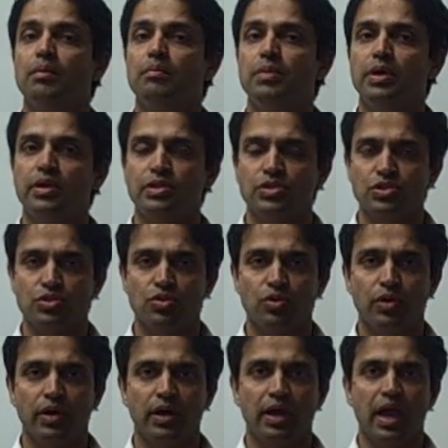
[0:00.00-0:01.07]
be
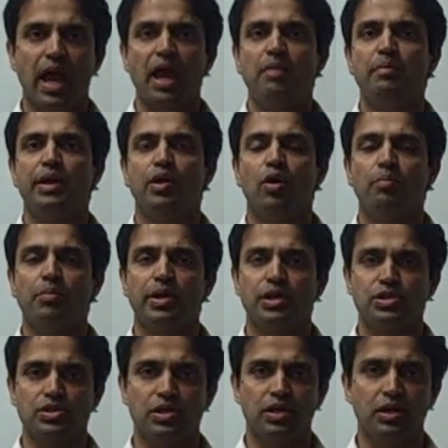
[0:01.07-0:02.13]
restored and made
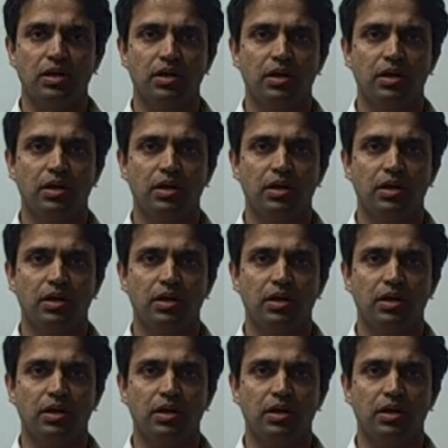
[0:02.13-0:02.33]
operational